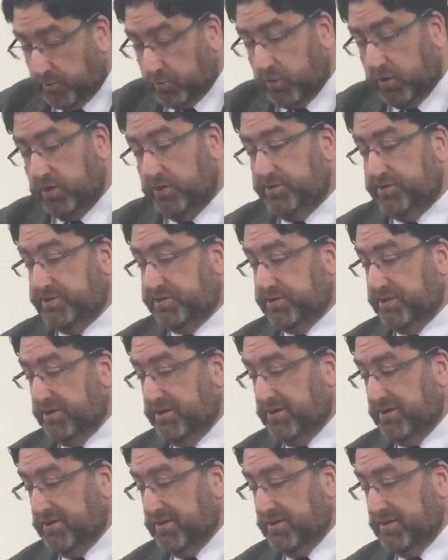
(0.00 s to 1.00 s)
words,
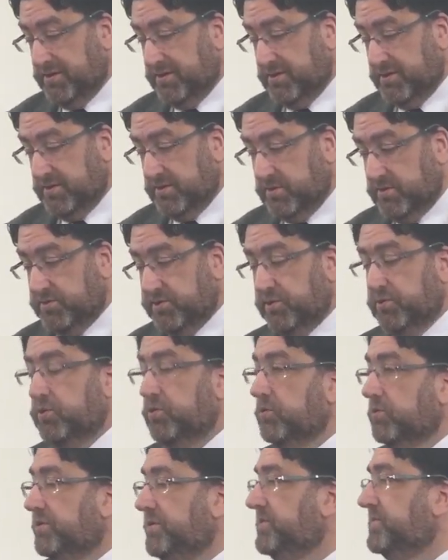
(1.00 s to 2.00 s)
the
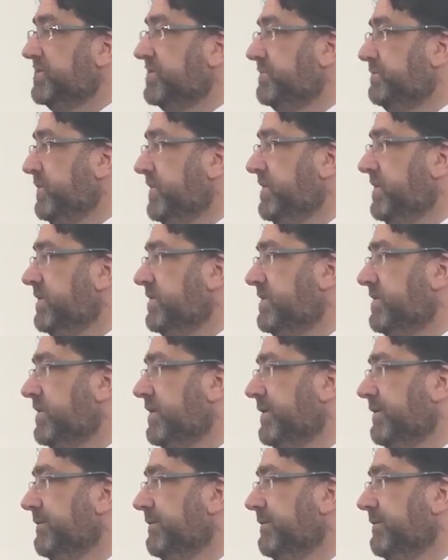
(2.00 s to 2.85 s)
Holy Spirit.